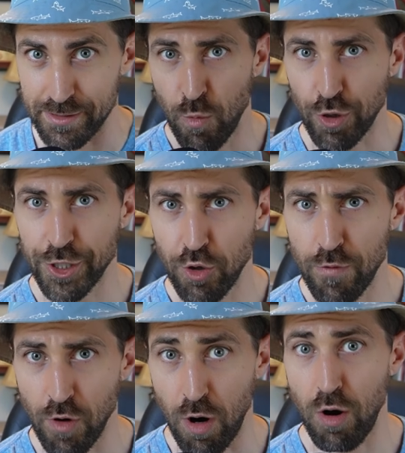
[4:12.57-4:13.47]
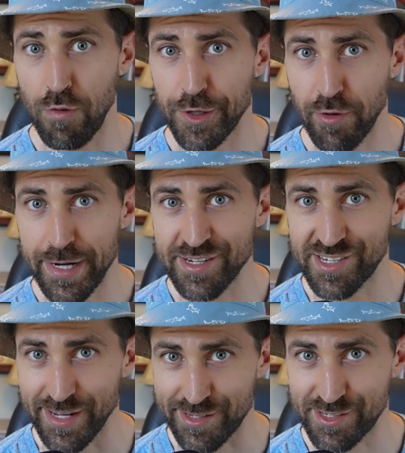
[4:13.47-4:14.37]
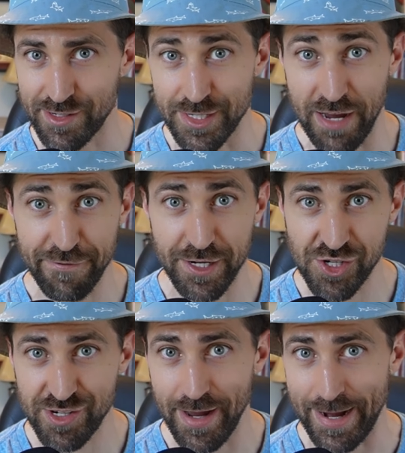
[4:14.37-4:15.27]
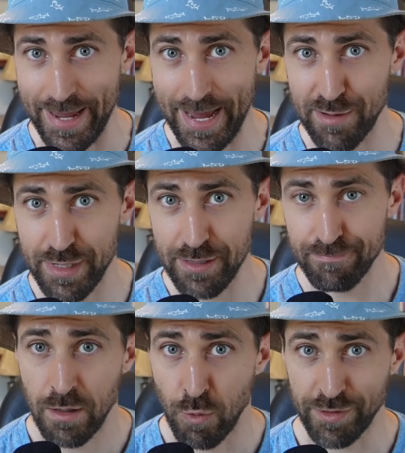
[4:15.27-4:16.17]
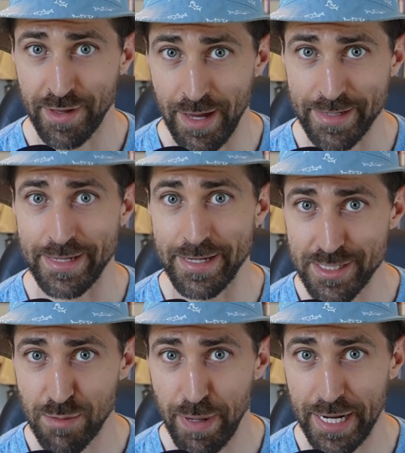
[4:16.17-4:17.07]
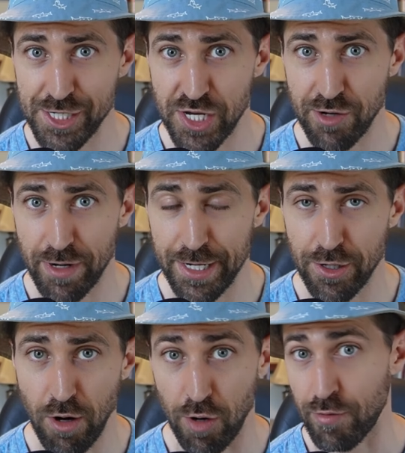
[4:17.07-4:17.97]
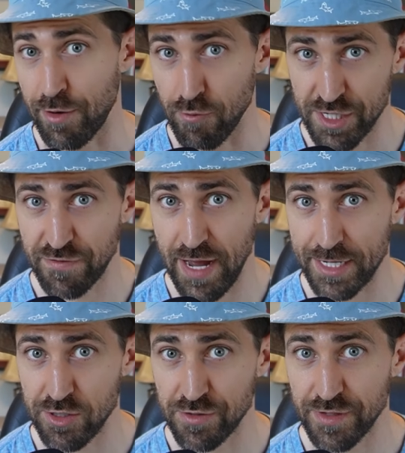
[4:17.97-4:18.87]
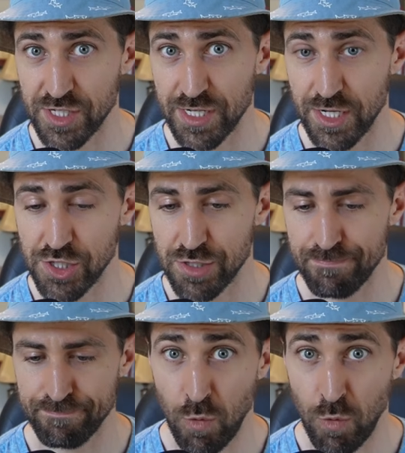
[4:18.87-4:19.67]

We're going to go over all the greatest hits definition, anatomy, what the heck is the pain generator? Are there any risk factors for this condition?